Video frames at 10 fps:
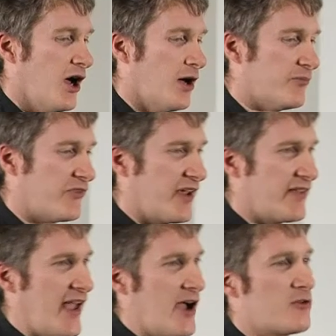um,
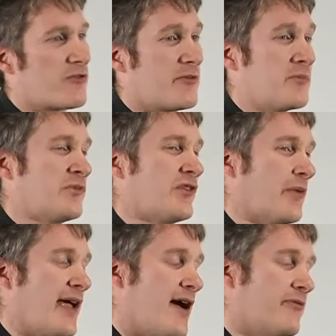take the algorithms that
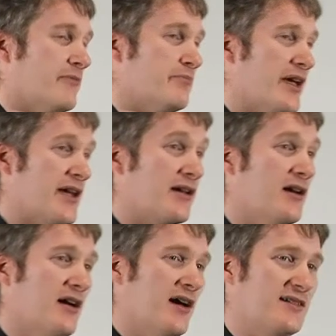we have in
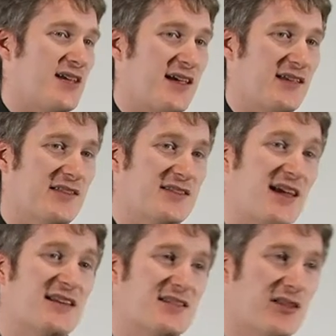Bing and taking the
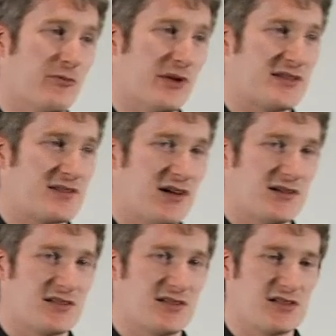data that we
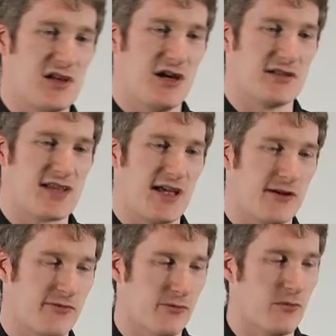start to uh,
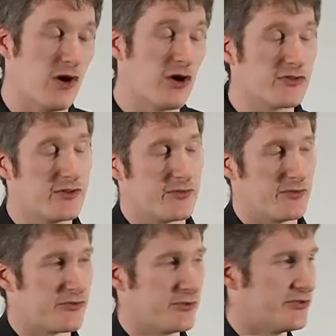take from lots of
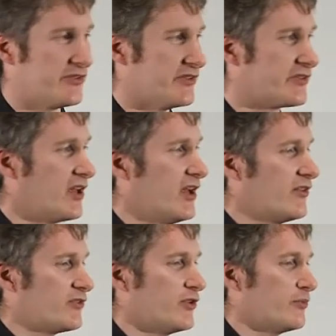different sources
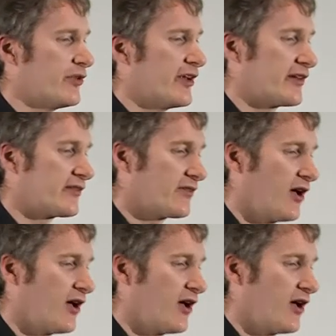to predict